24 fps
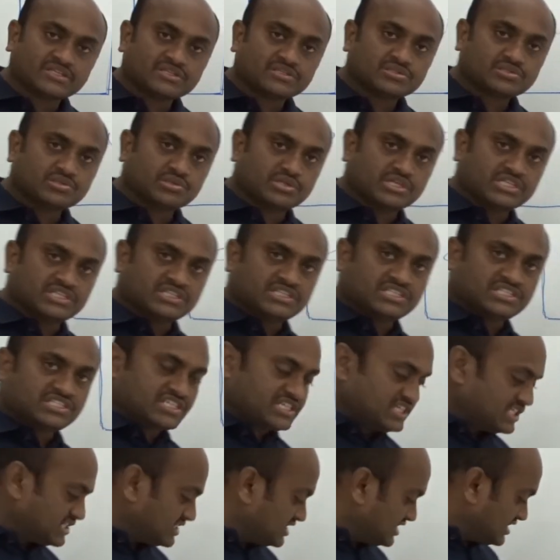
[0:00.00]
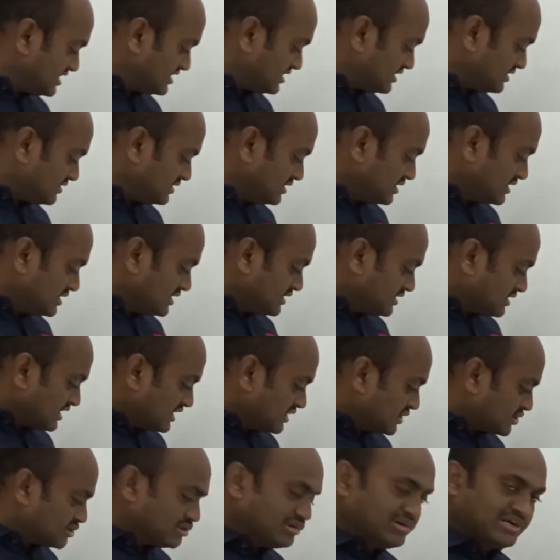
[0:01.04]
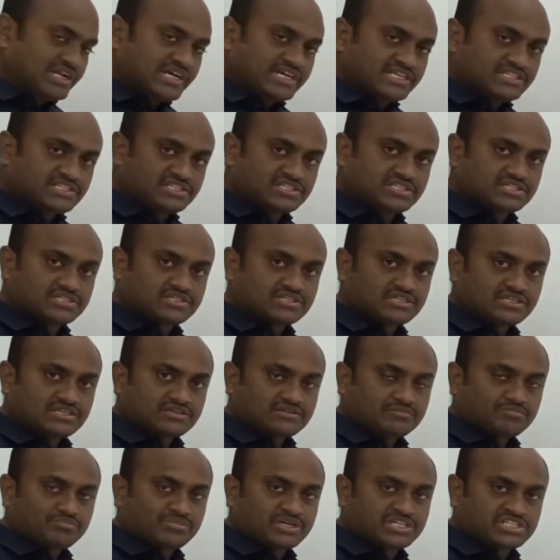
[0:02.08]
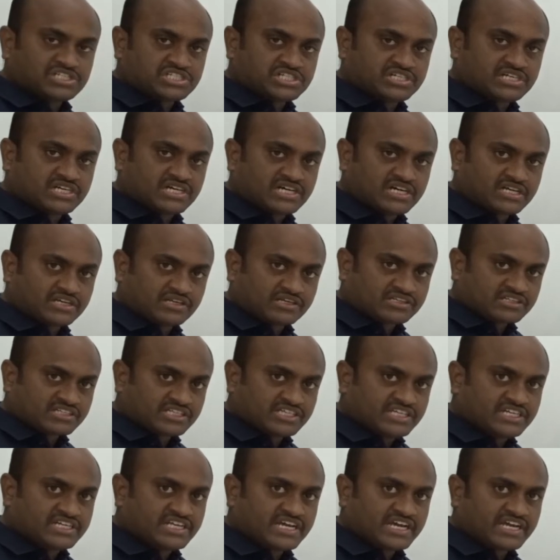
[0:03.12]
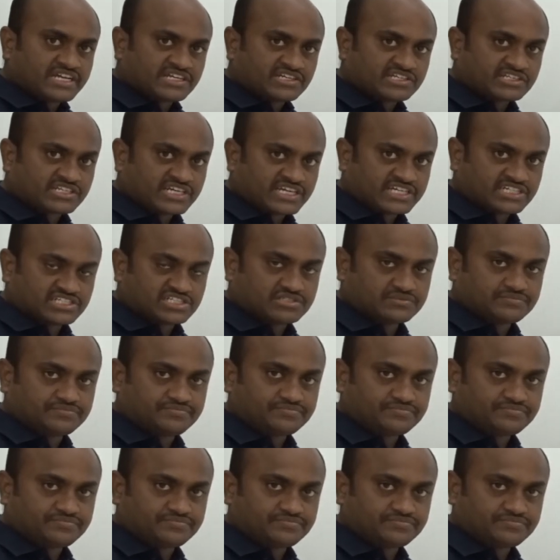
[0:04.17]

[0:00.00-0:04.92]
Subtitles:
So in this case here, control lines mentioned are read and write.